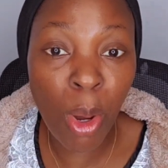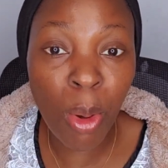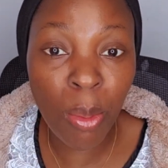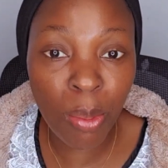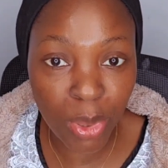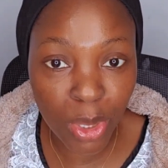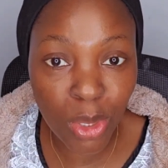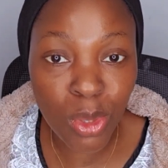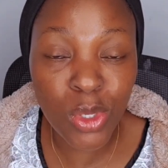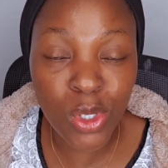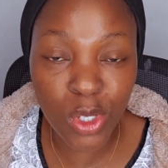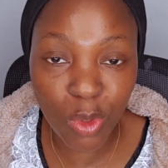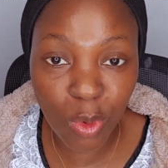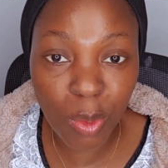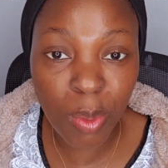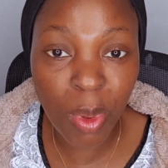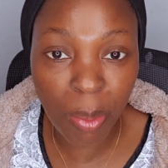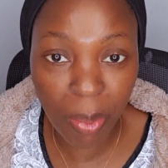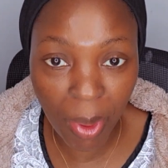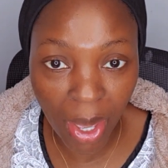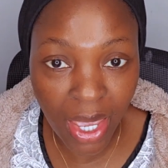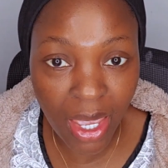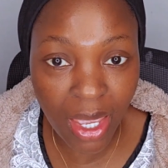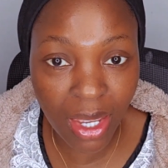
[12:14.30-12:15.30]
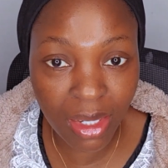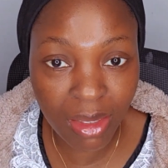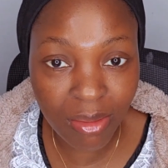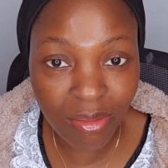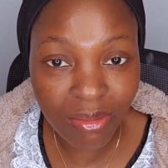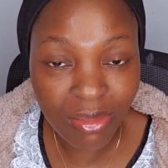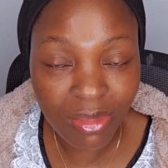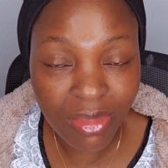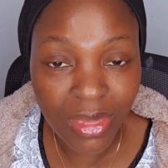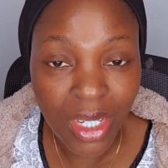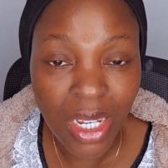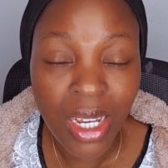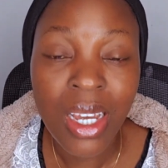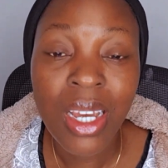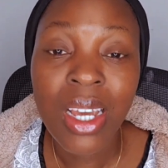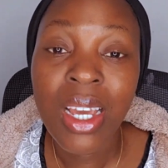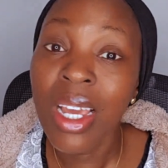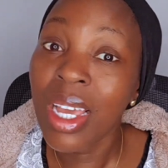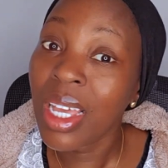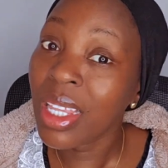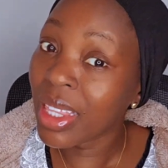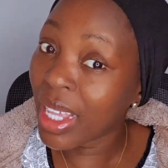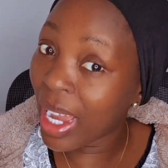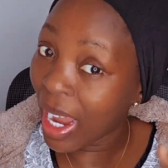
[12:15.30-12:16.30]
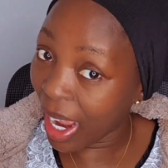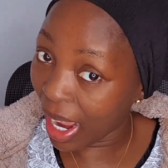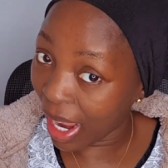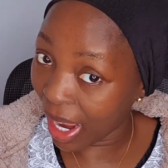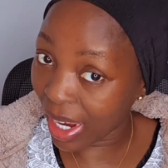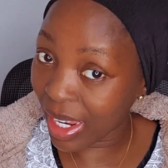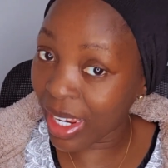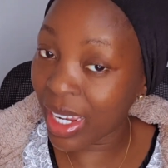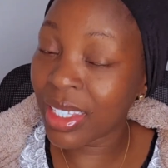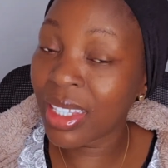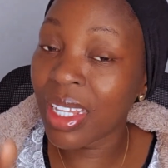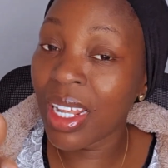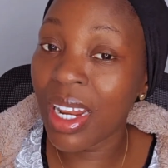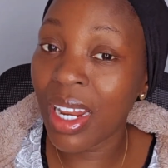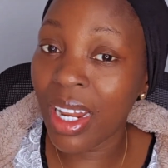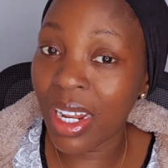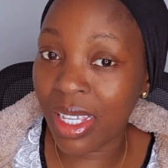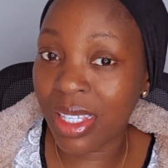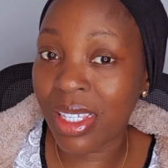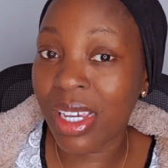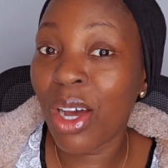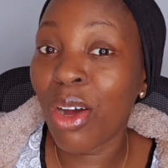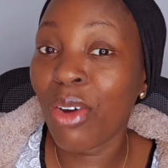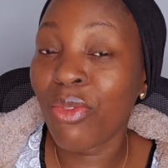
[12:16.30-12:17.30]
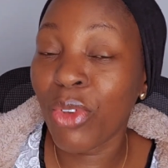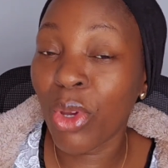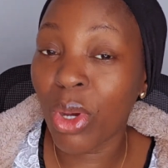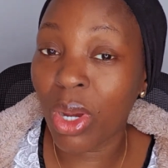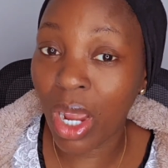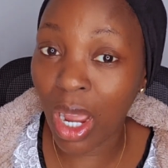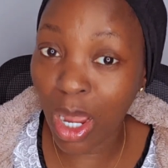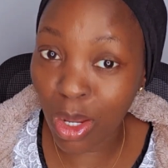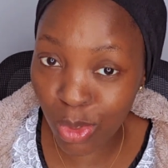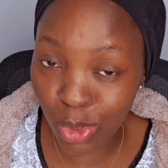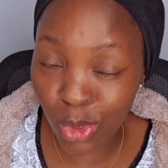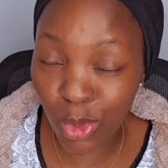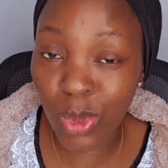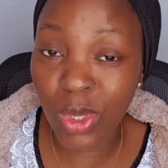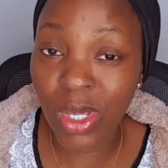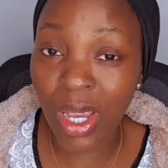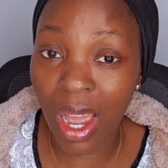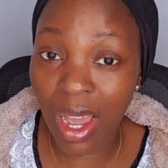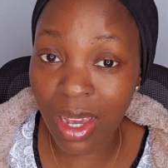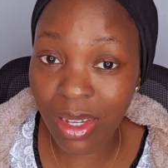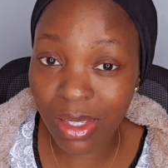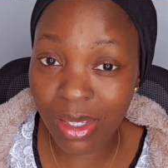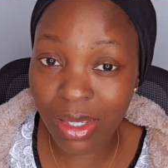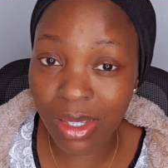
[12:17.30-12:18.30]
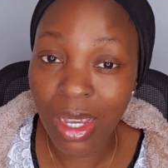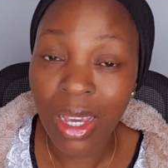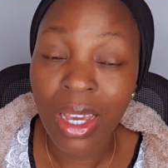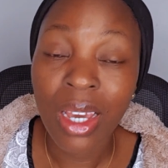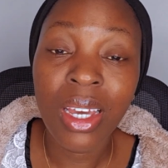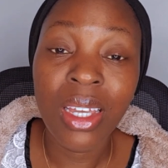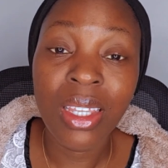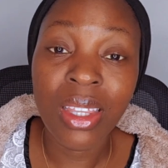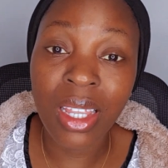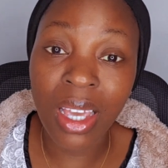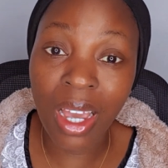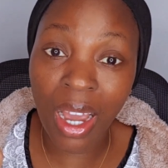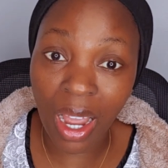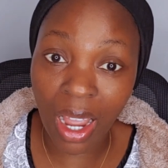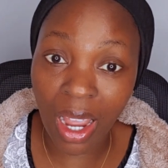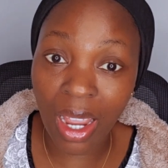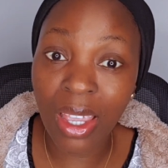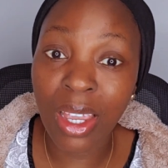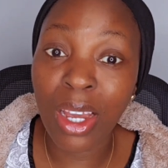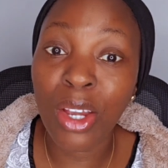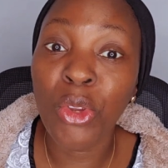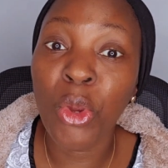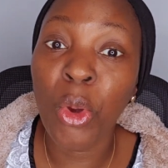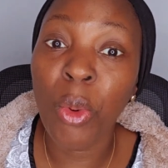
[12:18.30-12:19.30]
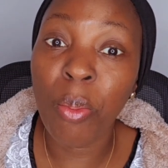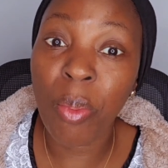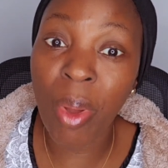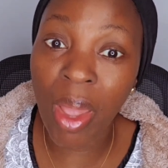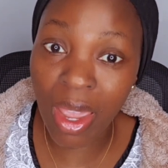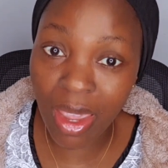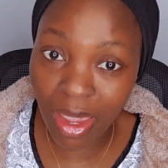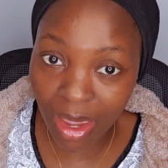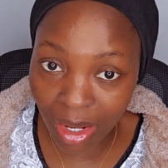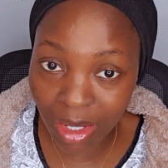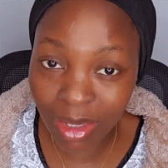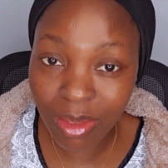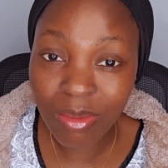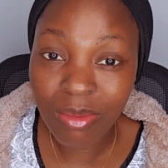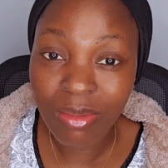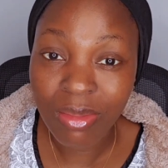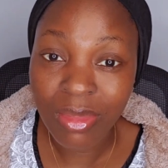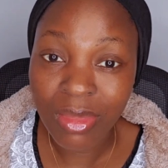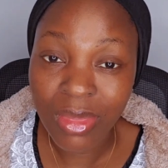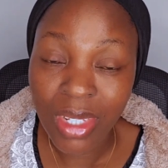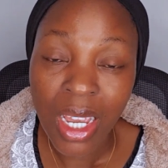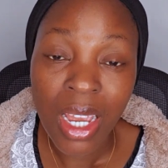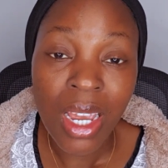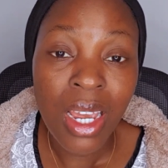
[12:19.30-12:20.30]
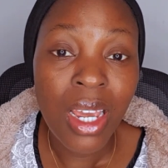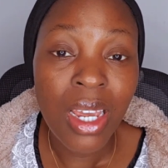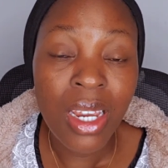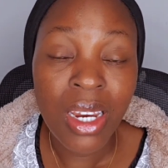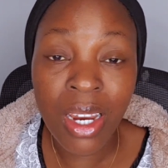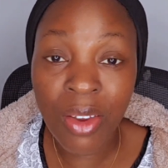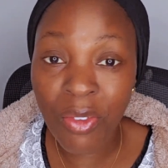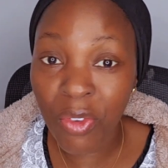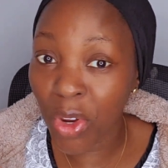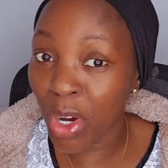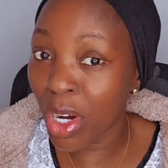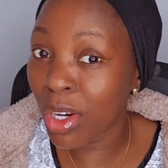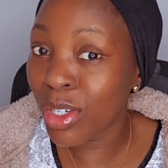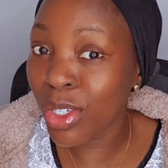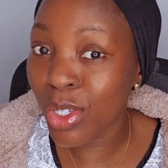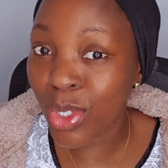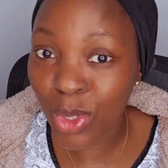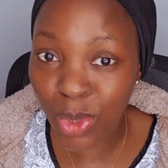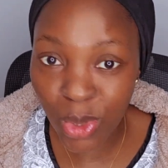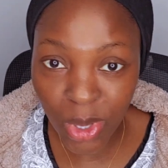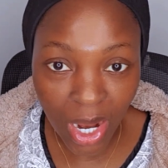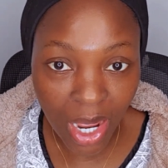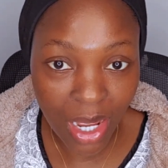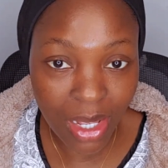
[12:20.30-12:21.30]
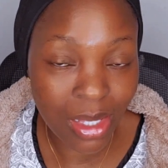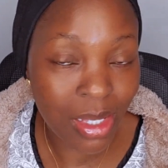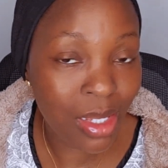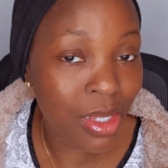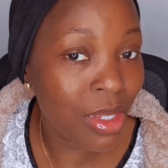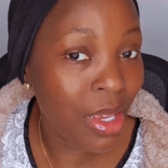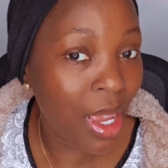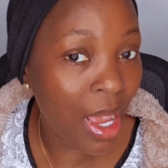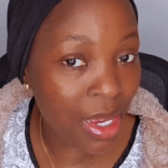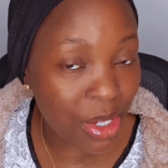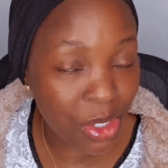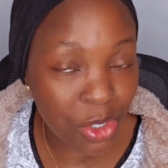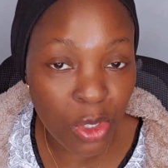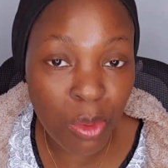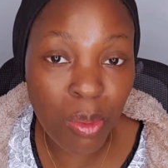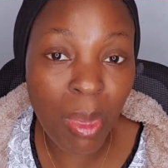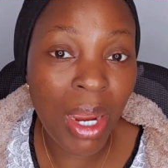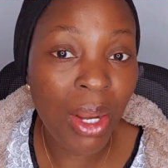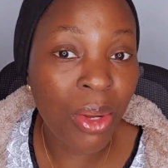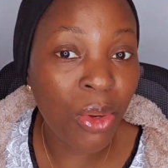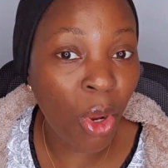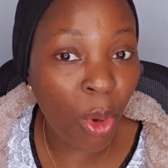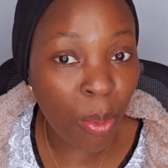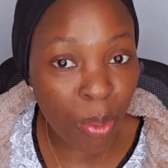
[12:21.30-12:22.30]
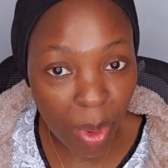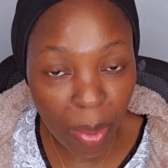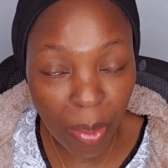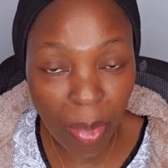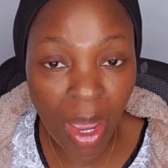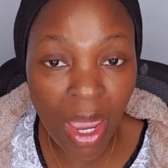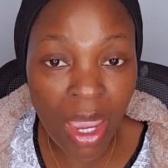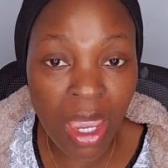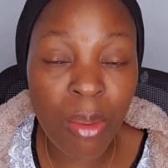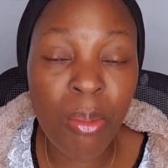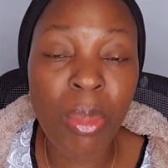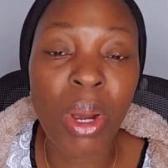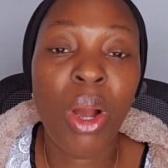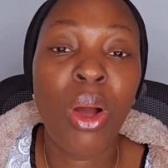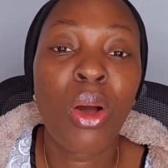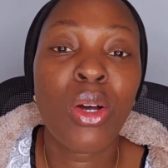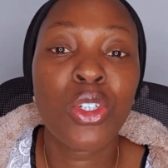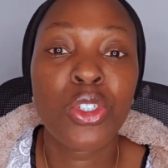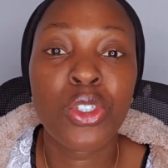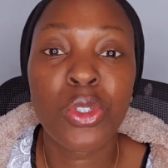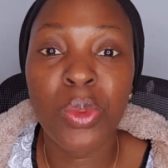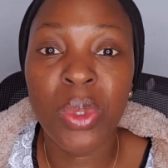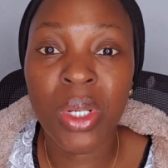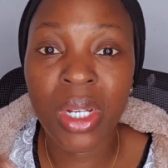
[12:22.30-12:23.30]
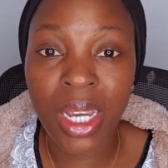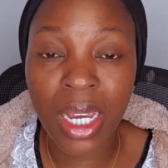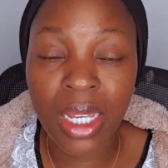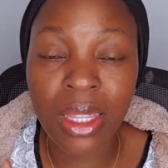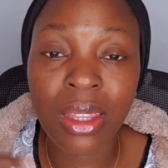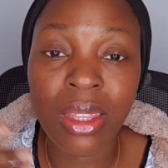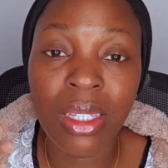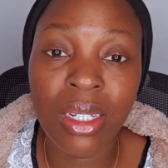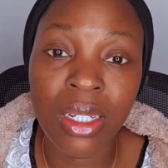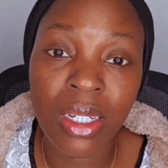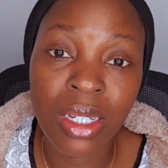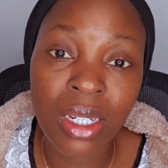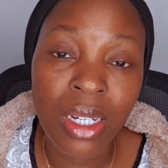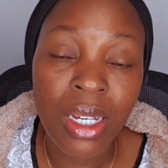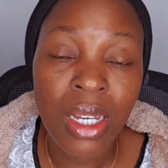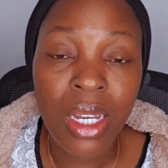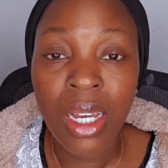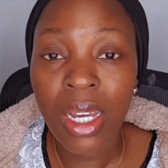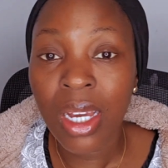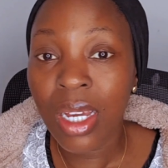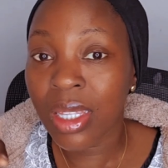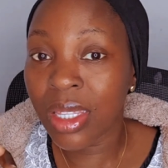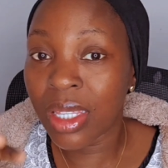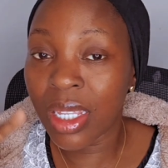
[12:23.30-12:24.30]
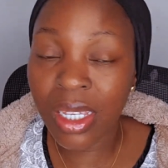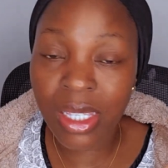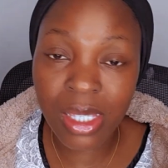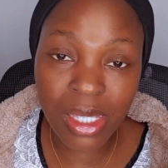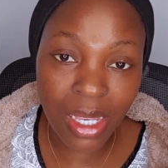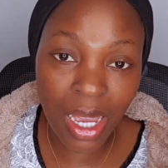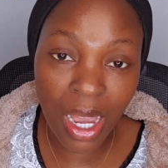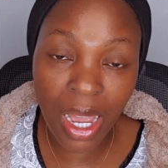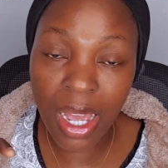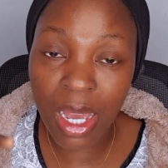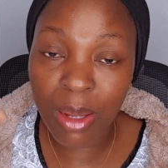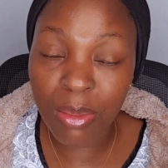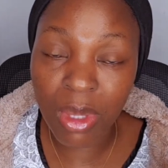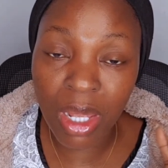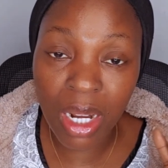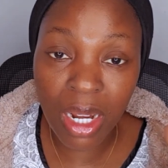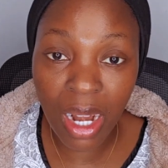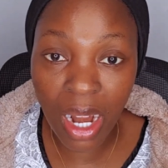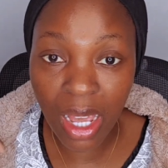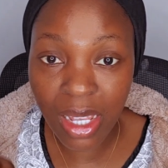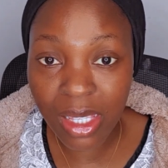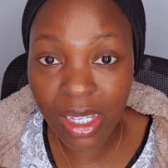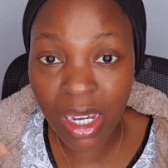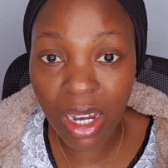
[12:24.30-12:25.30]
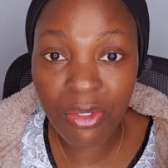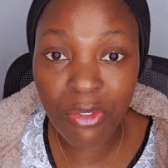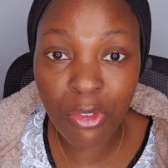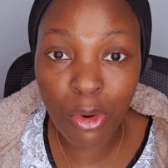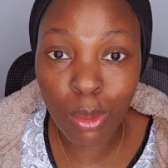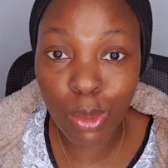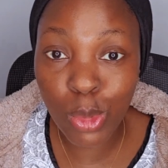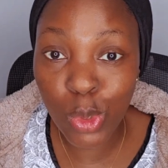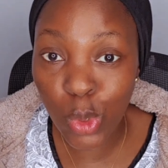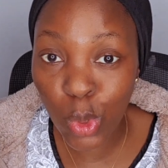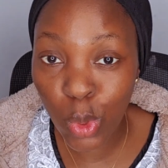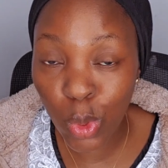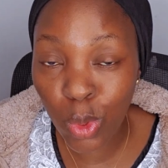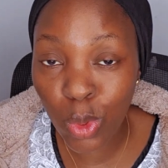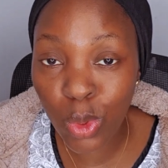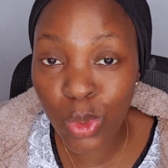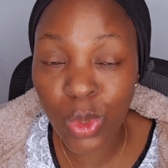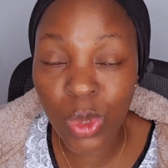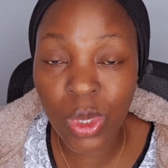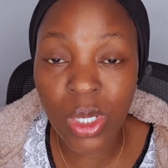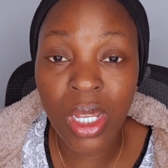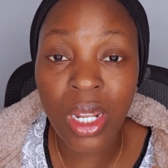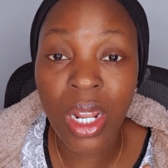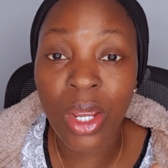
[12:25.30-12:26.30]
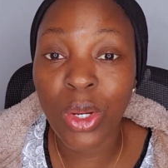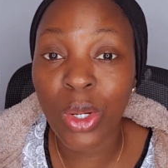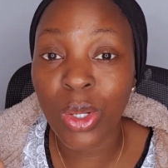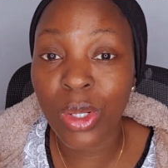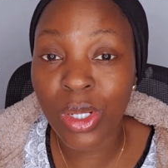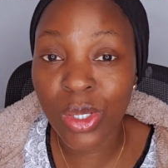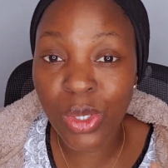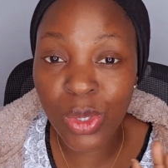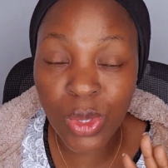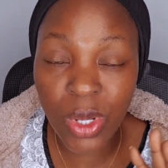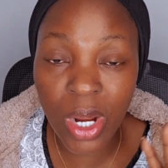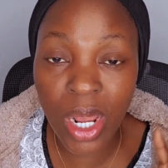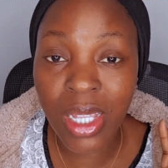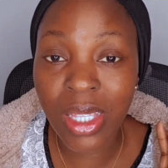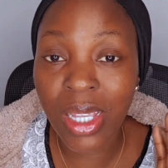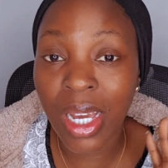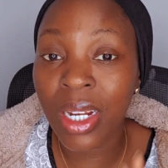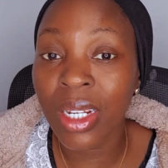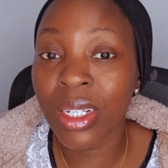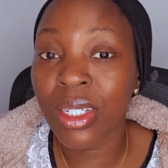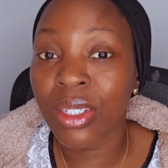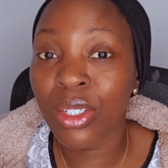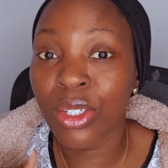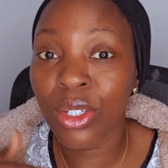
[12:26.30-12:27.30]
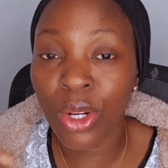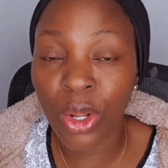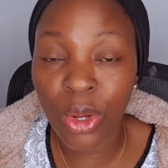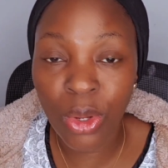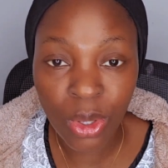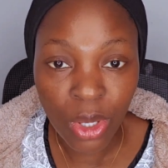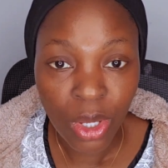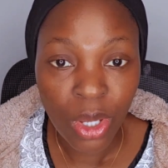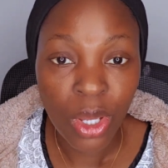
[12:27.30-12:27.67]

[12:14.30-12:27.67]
the more bills you will be paying. The higher the letter of your council tax, the higher you're paying. If you're a student, yes, you might not be paying, because you will get the letter from school to say that you're a student, and